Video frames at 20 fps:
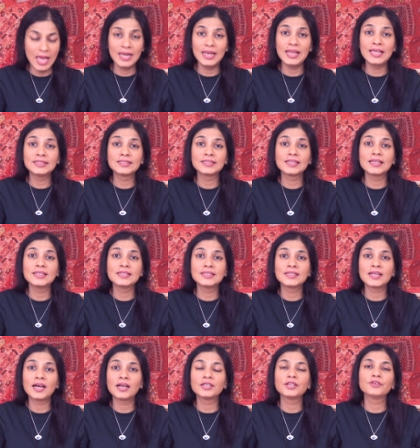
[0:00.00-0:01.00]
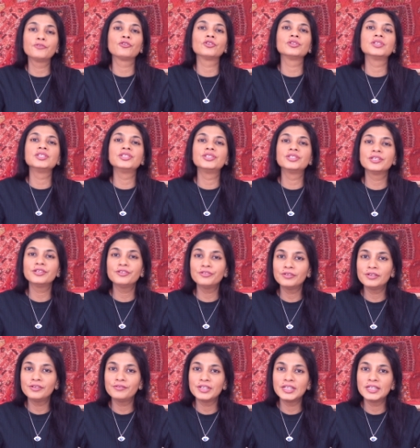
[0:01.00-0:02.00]
Let's get started for the
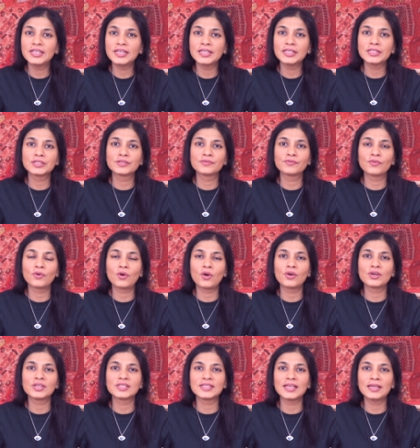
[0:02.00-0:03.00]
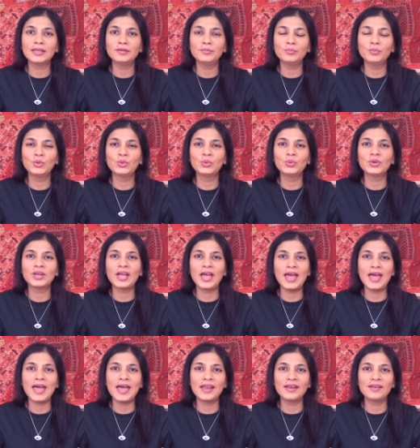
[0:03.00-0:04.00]
general readings for Sun, Moon
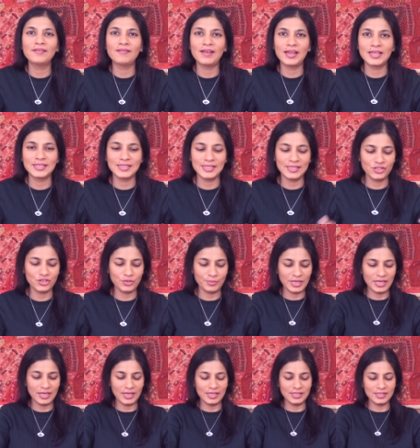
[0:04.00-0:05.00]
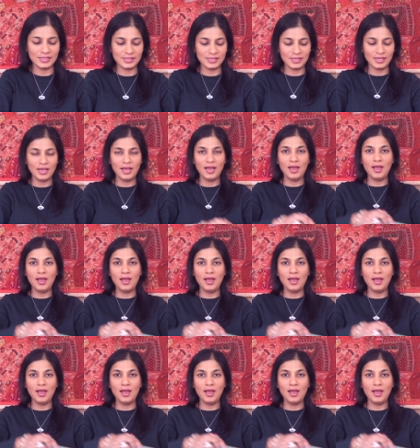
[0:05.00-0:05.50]
and Rising Geminis.